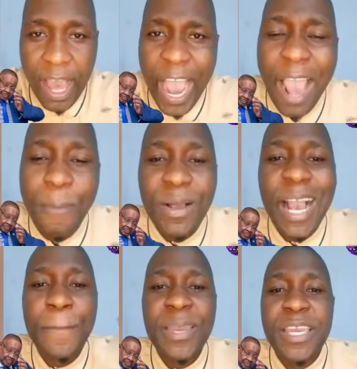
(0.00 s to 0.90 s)
I am
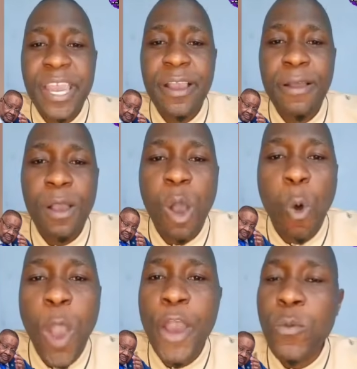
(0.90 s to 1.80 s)
coming here
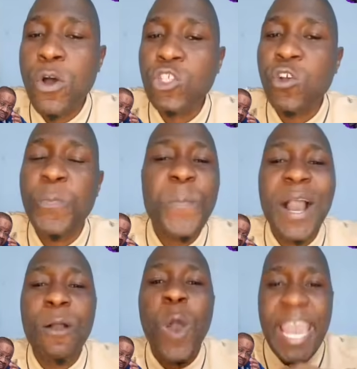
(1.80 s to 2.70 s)
while most of people
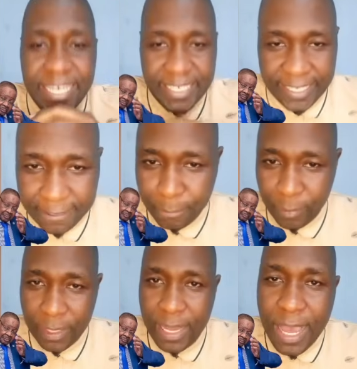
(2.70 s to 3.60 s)
are quiet.
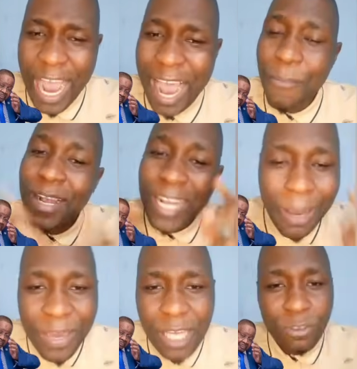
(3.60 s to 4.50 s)
I'm
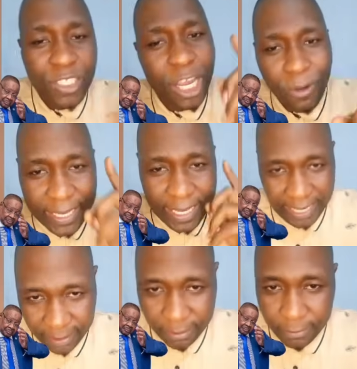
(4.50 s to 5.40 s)
coming here to tell you again,
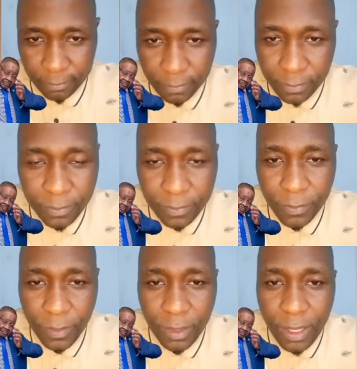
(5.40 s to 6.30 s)

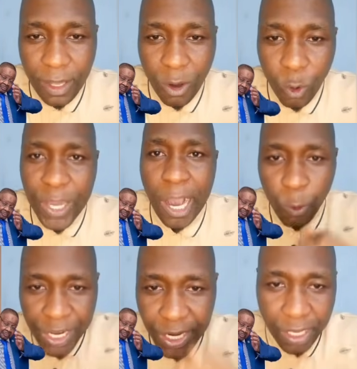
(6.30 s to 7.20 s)
we are
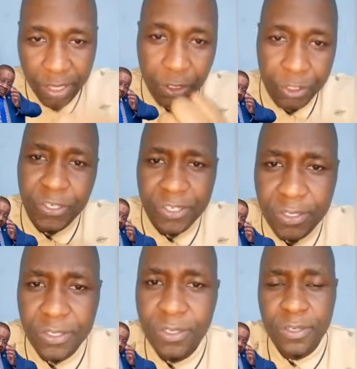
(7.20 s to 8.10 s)
winning
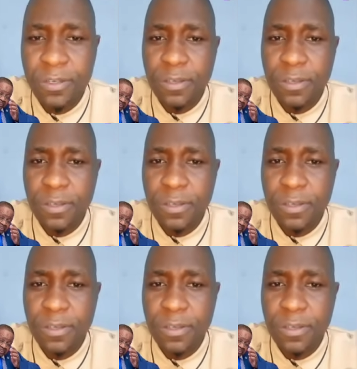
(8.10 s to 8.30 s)
this.